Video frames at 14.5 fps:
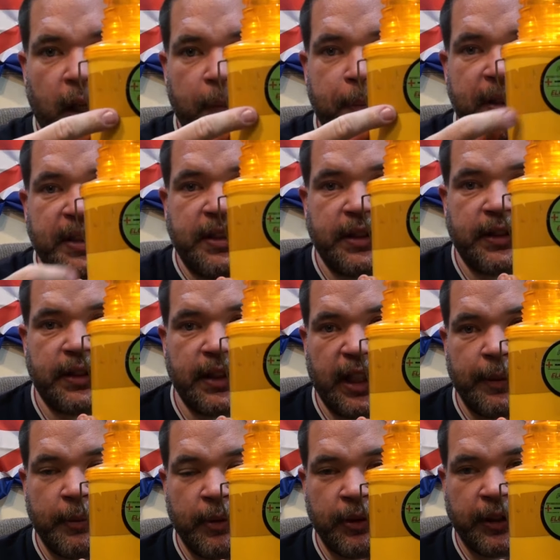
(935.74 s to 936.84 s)
business
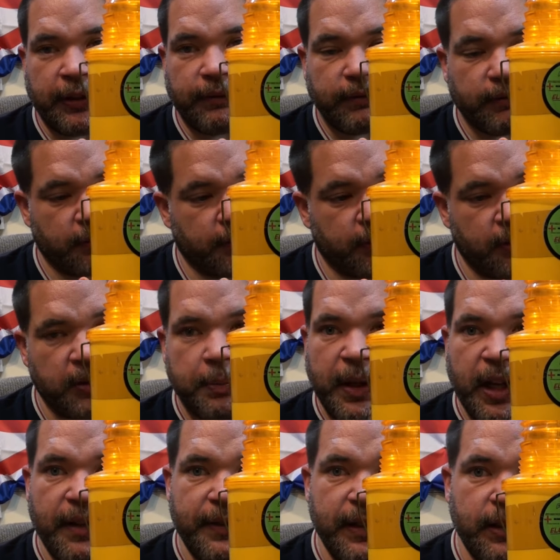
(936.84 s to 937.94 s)
name on it, because that's
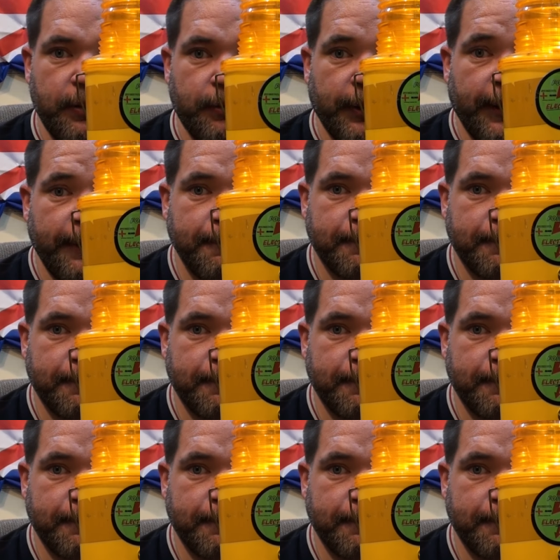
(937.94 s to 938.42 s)
part of history.